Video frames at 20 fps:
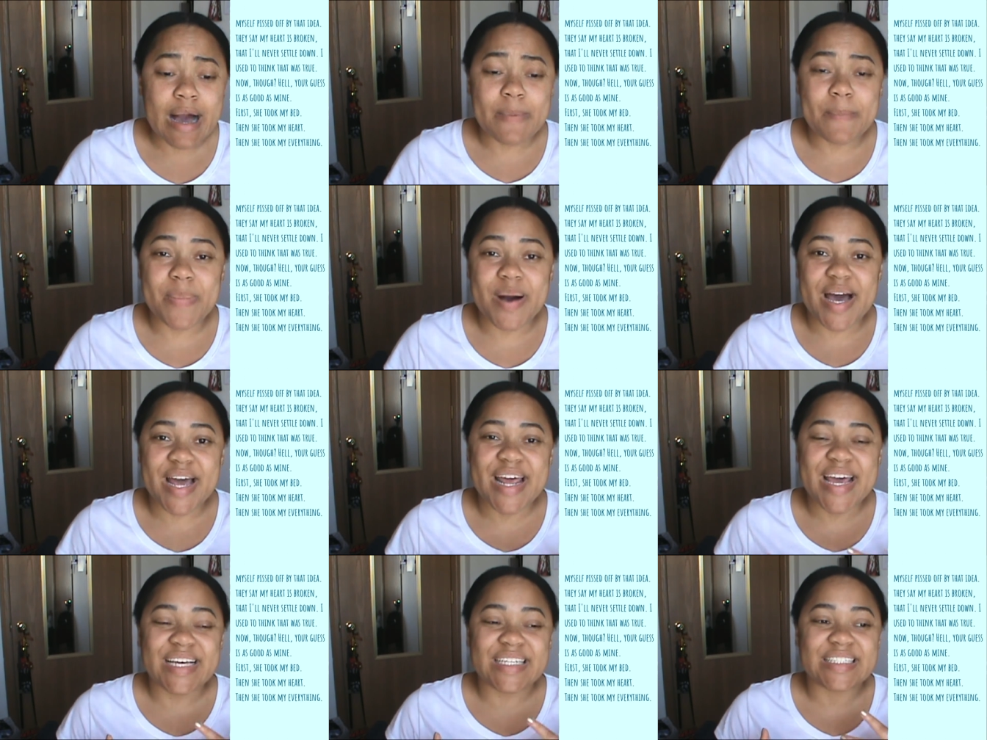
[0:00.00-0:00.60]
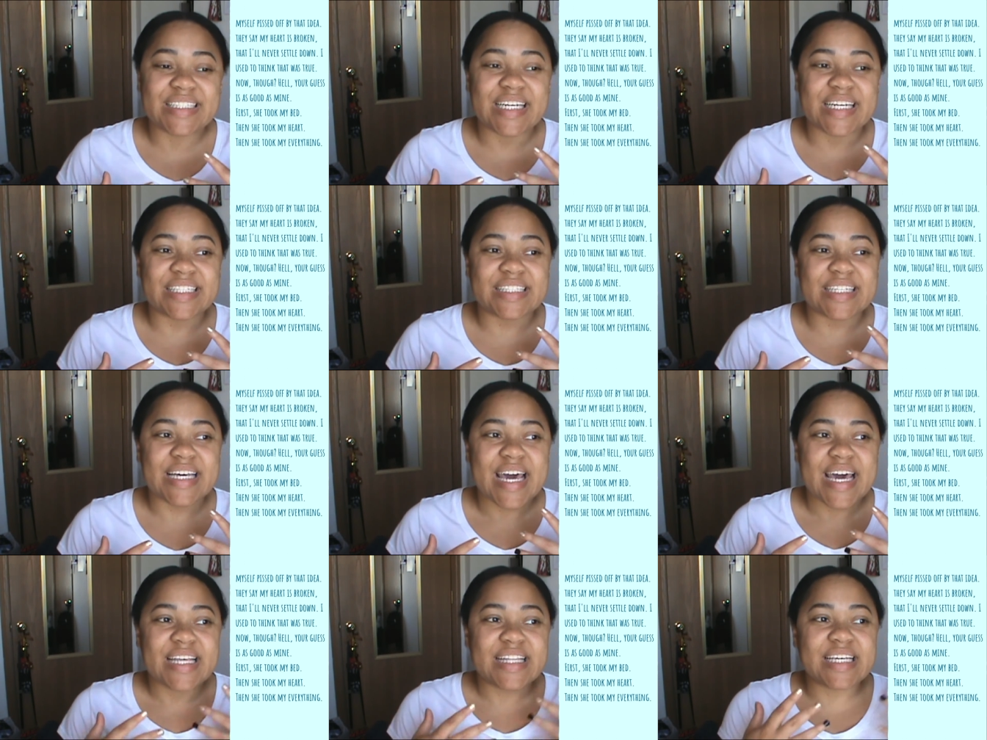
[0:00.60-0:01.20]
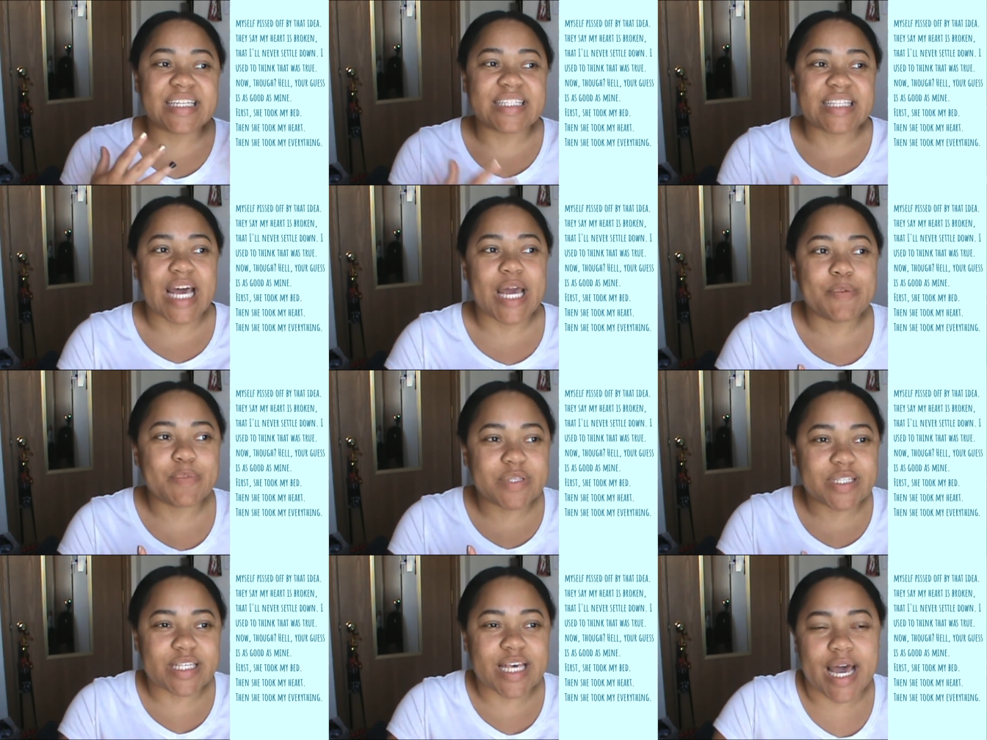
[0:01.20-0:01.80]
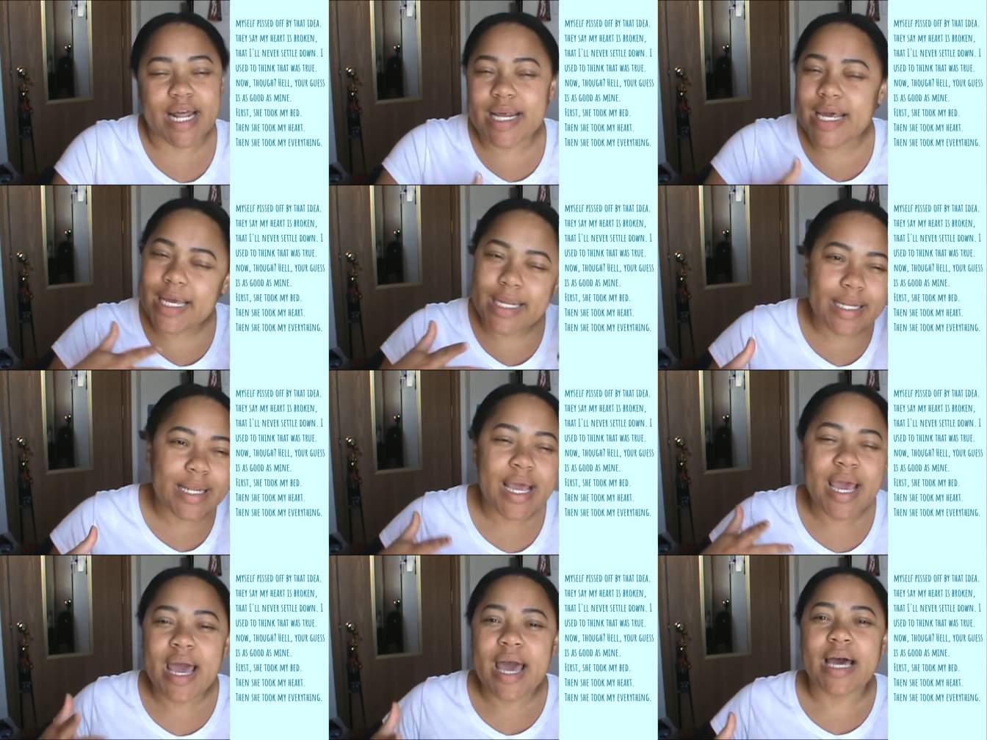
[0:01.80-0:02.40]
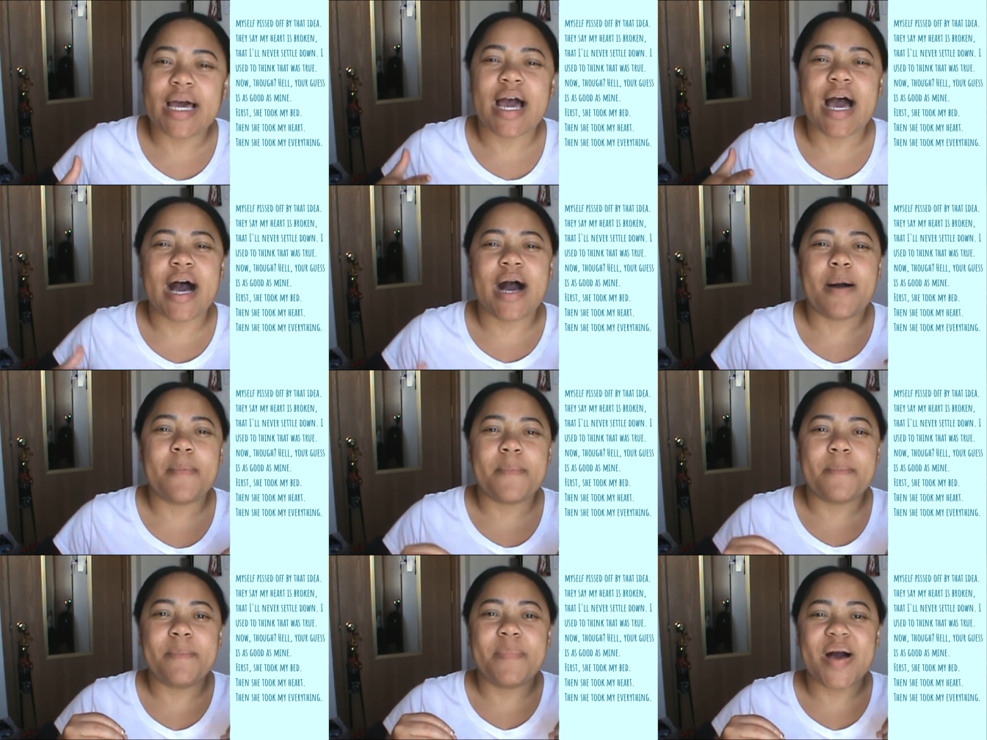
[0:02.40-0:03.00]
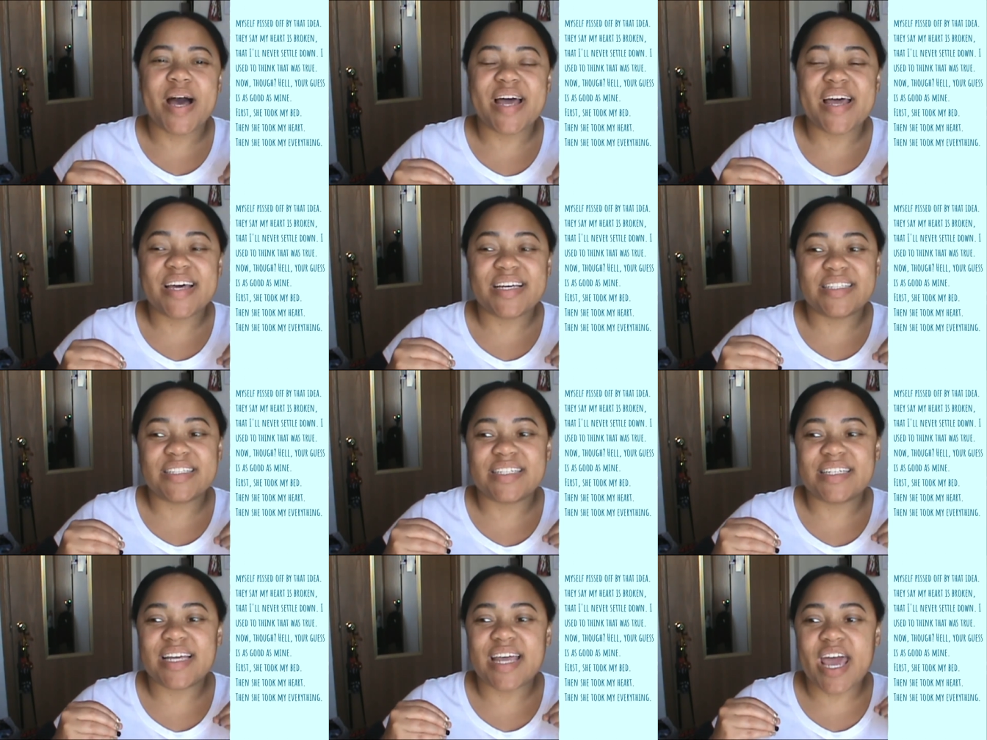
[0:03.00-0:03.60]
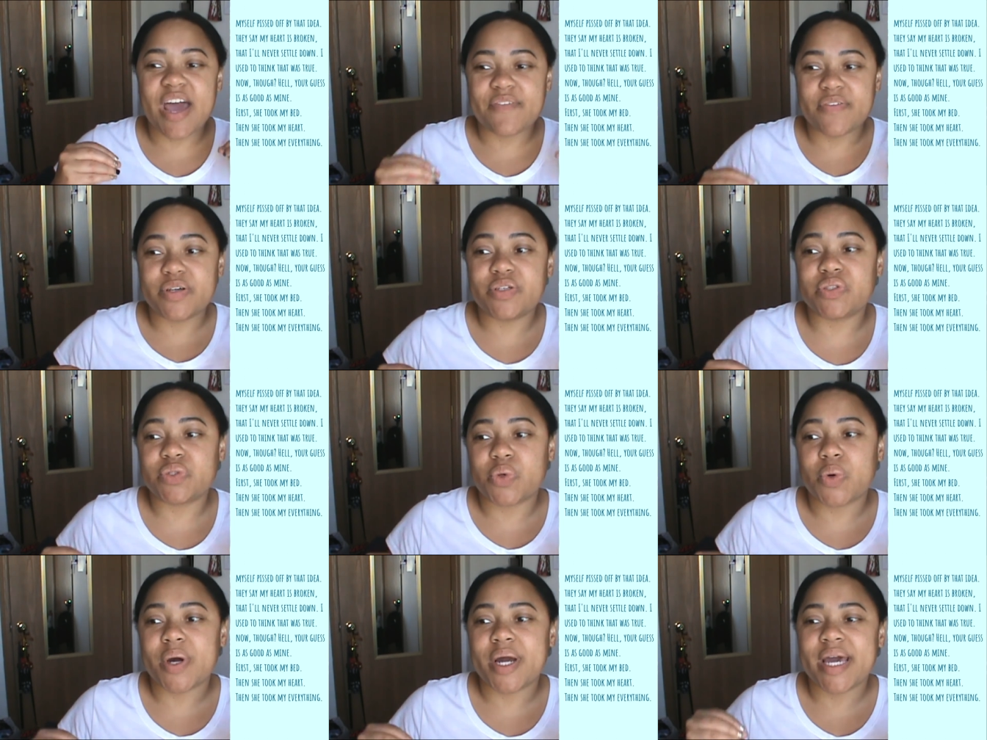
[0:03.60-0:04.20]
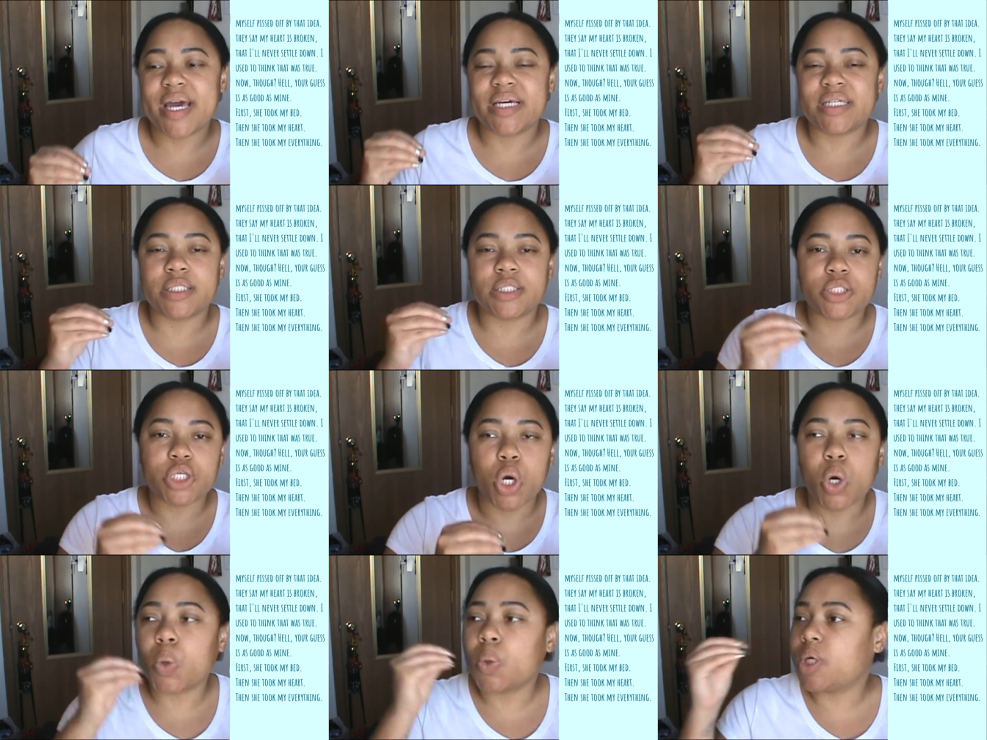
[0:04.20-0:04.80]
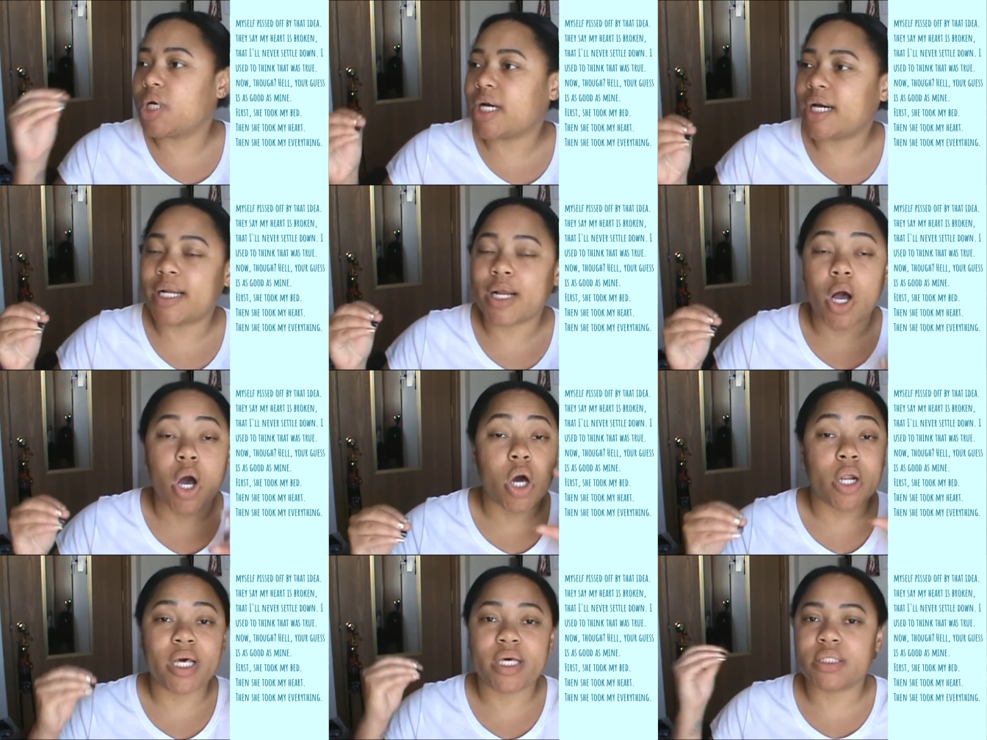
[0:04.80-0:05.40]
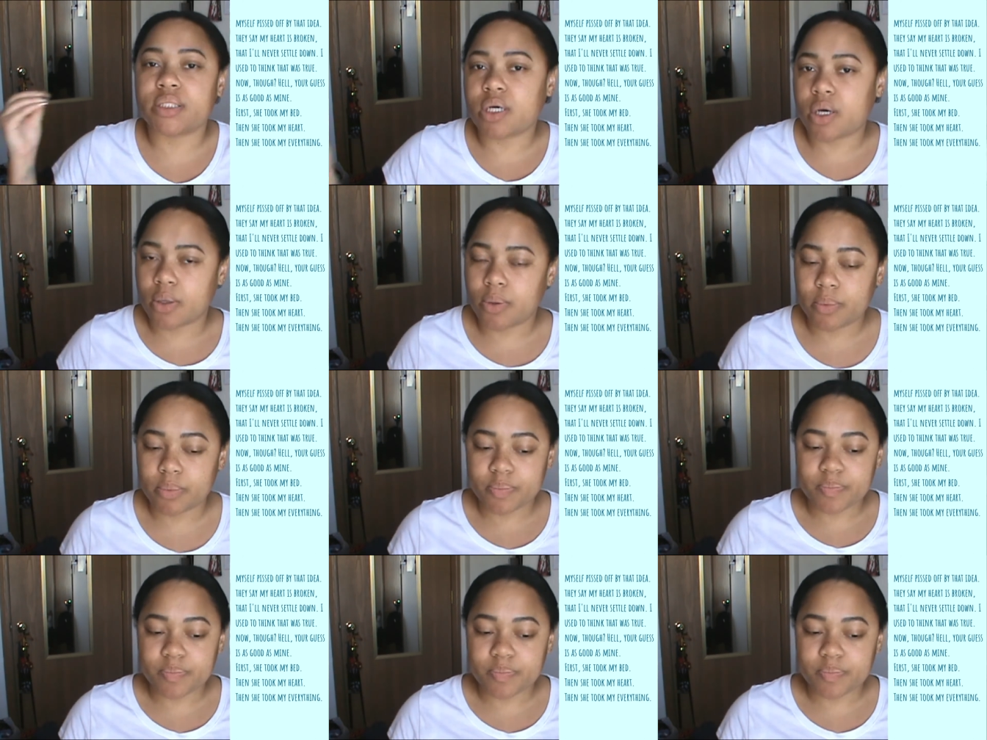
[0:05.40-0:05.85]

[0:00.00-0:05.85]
but it's just the same setting. But it's every story is so good on its own.